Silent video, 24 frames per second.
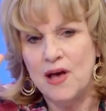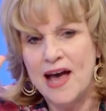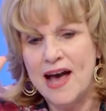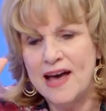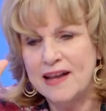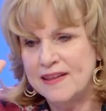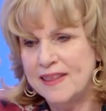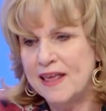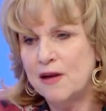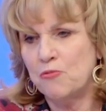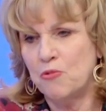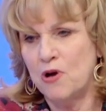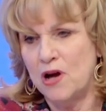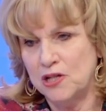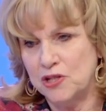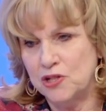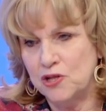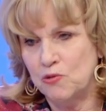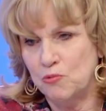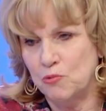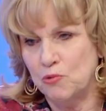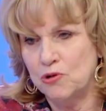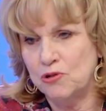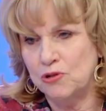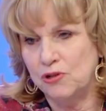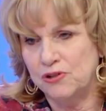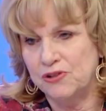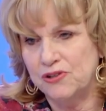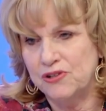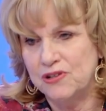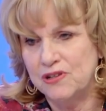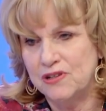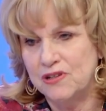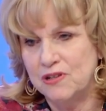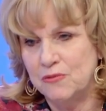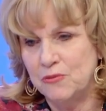how did that rock your world
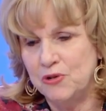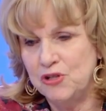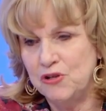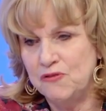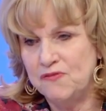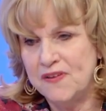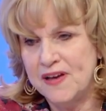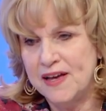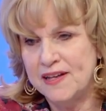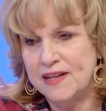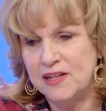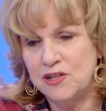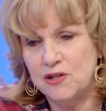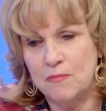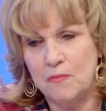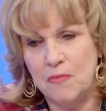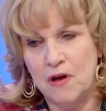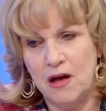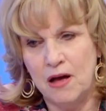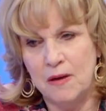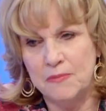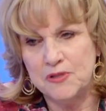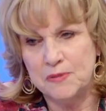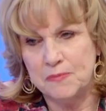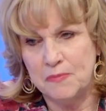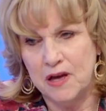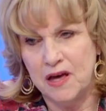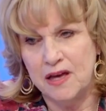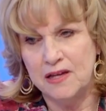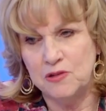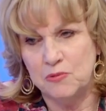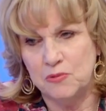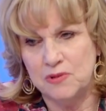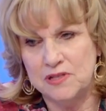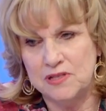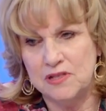when you found out your mom's
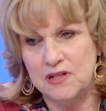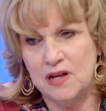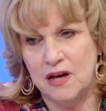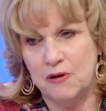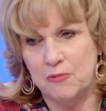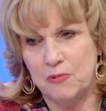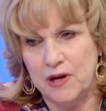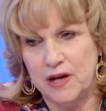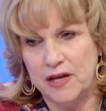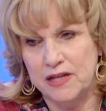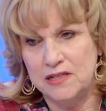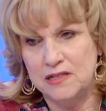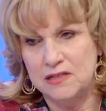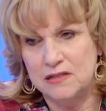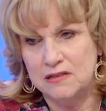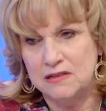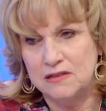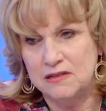mind was not right?